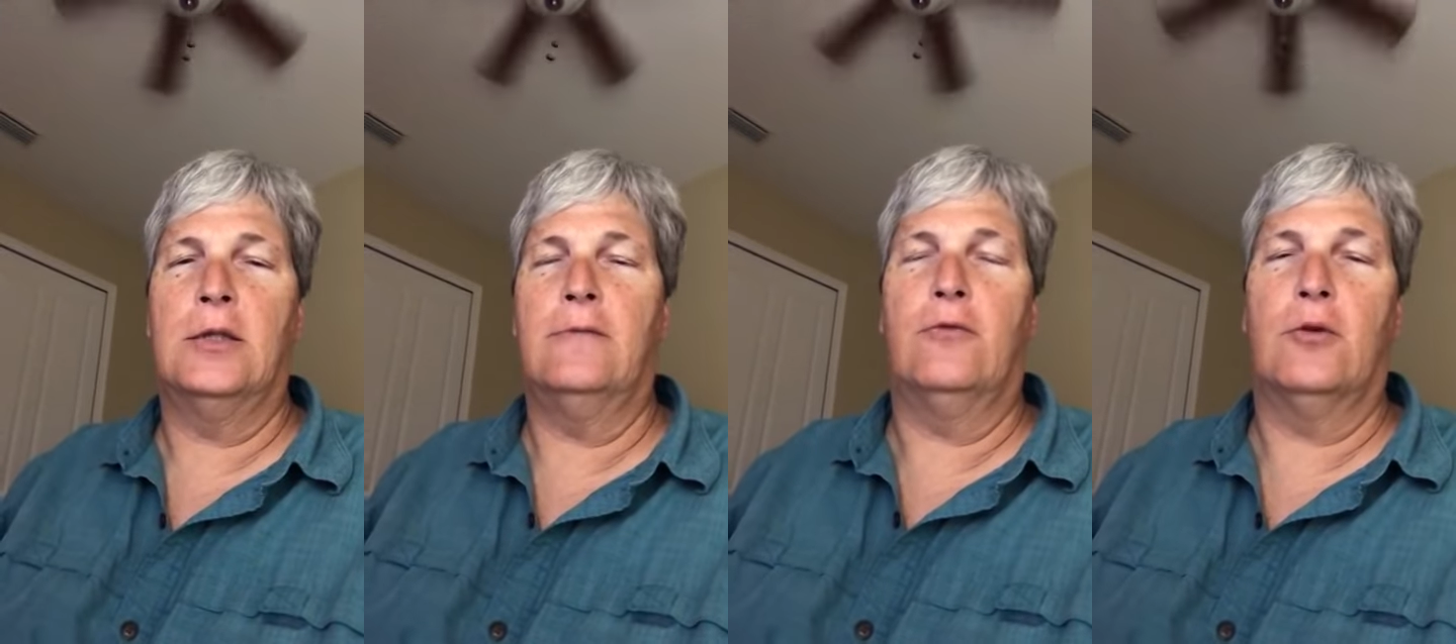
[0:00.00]

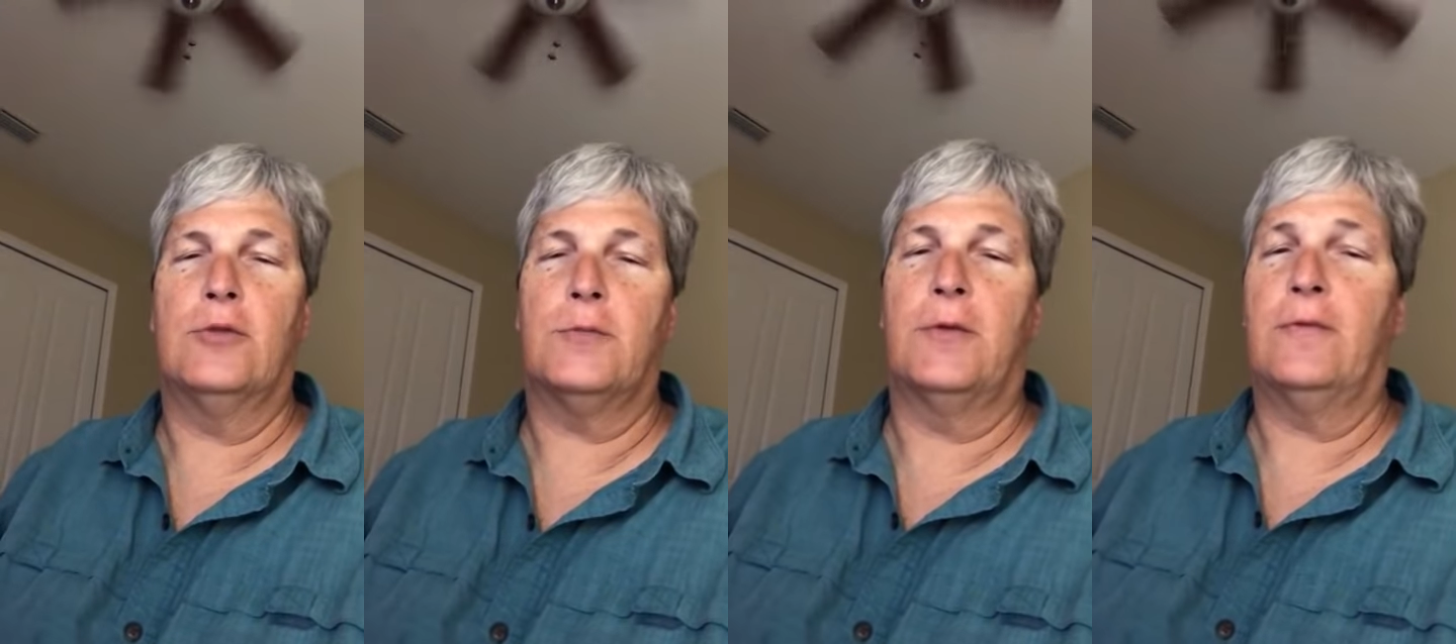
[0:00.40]
D4
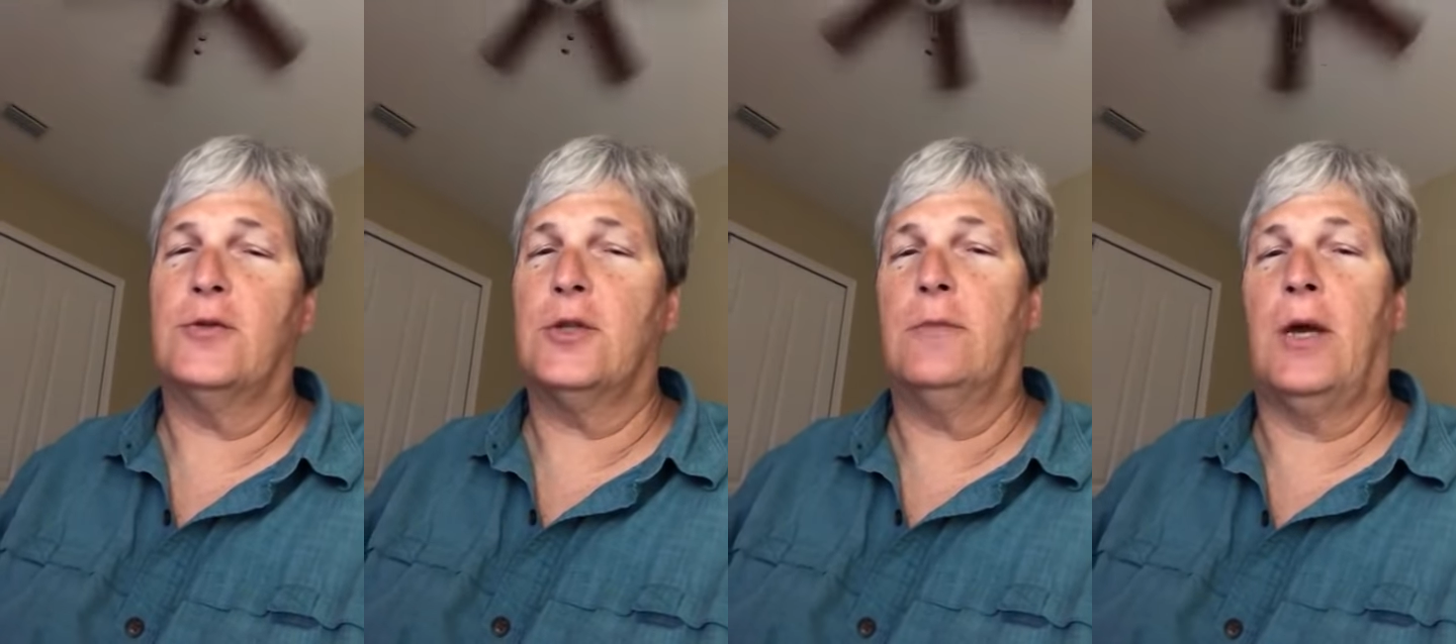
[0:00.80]
was my
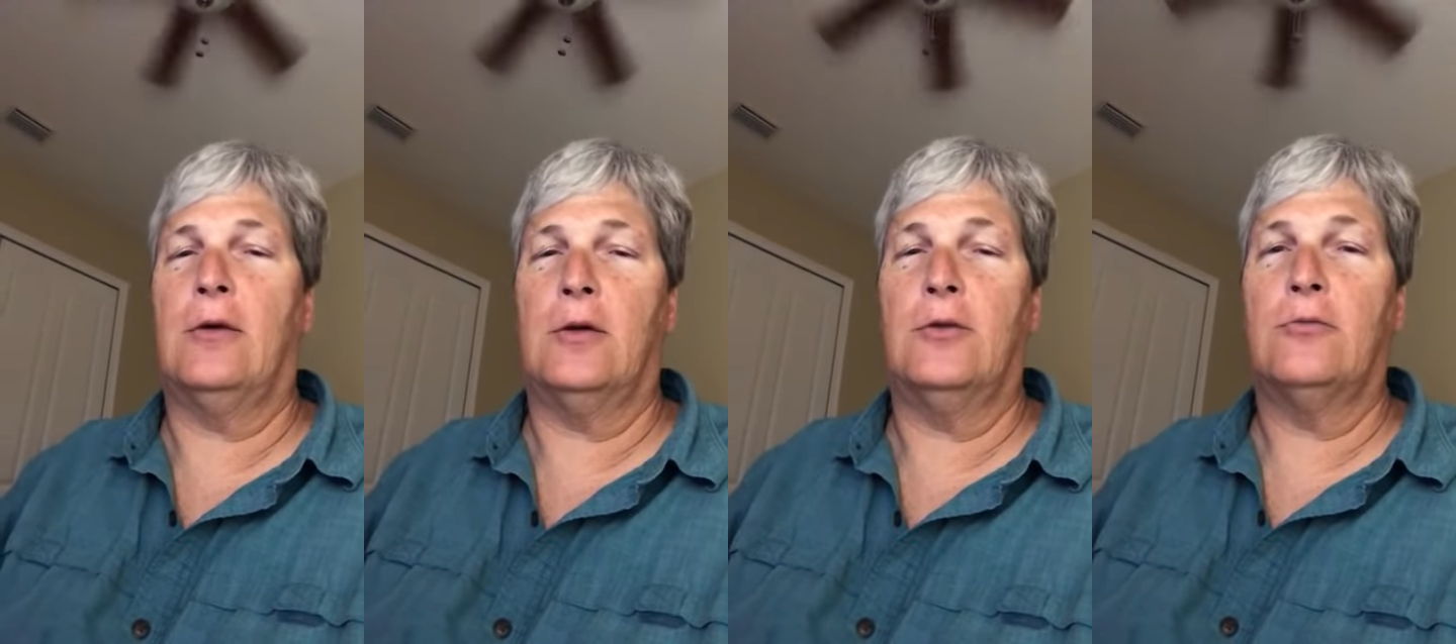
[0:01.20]
first time
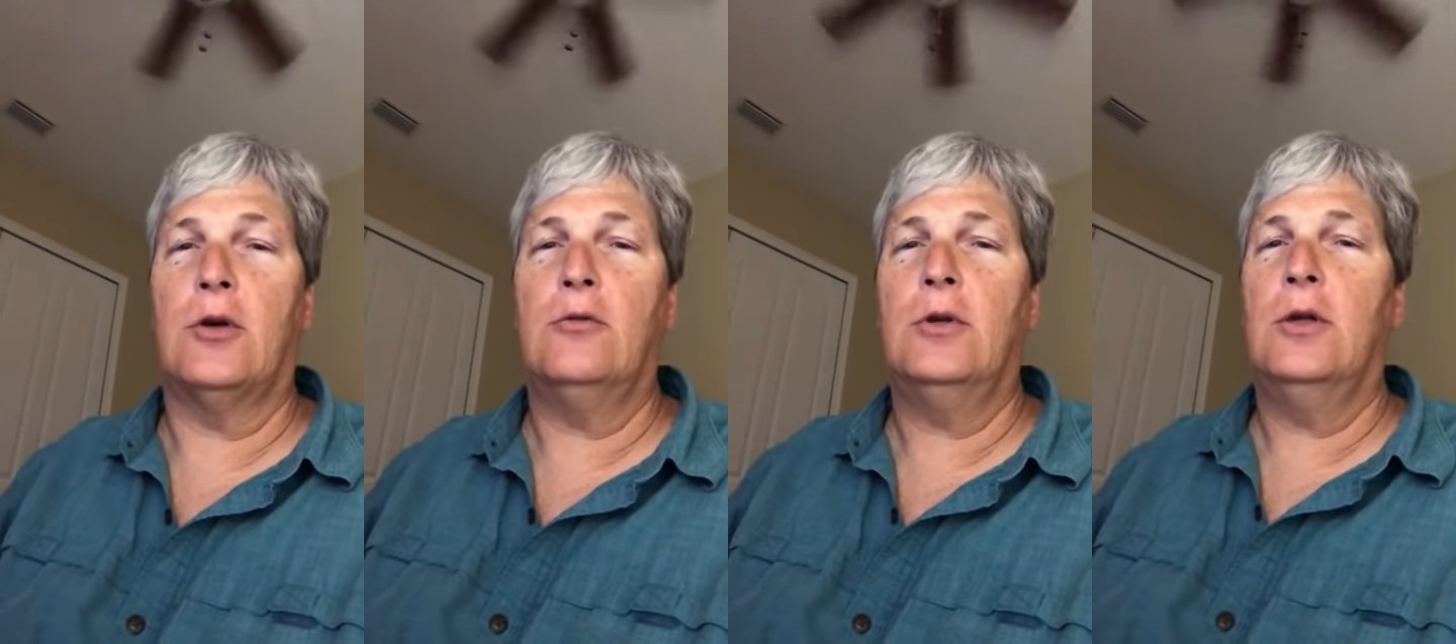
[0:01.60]
out on the
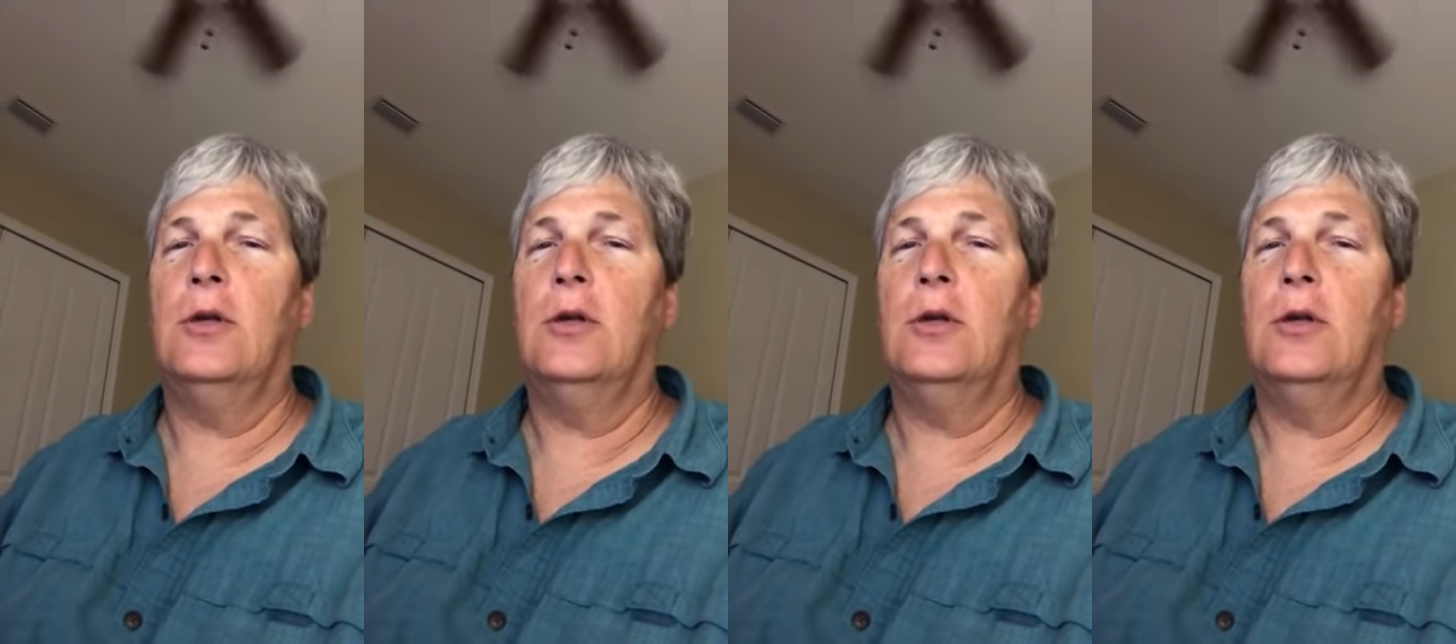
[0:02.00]
road,